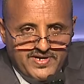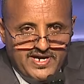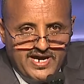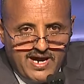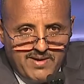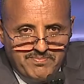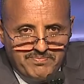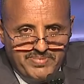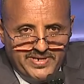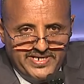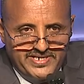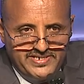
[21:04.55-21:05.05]

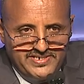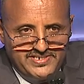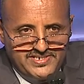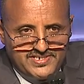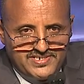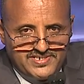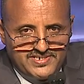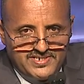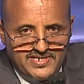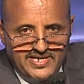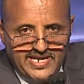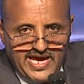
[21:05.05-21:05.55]

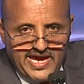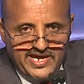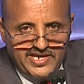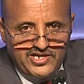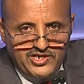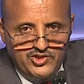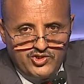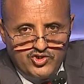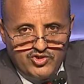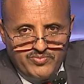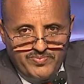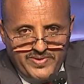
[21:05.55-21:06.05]
companies like
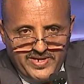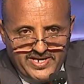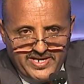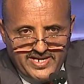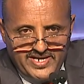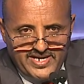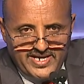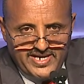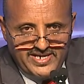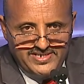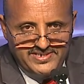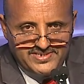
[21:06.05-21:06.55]
Ethiopian
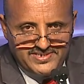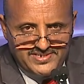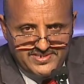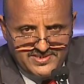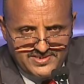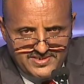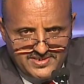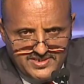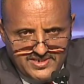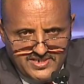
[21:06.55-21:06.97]
Airlines